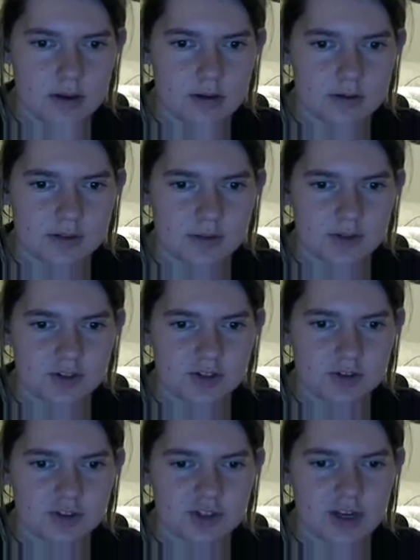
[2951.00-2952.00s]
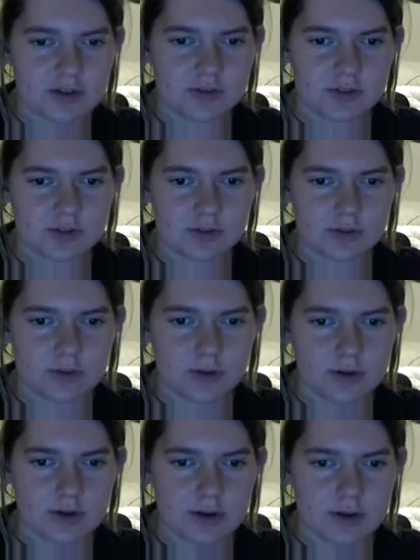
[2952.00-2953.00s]
So make sure the shadow is in
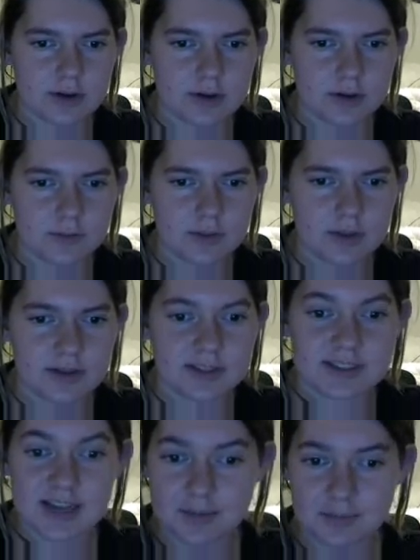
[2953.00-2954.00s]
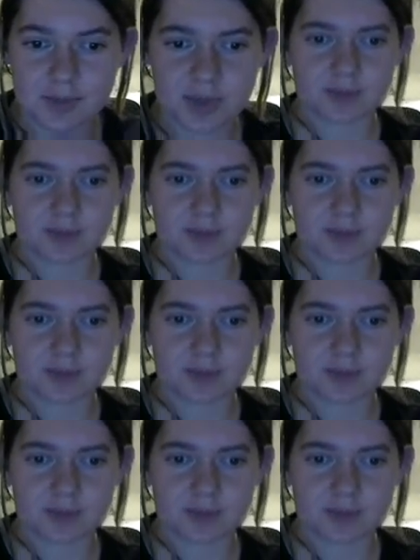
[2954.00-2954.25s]
alignment with the depth.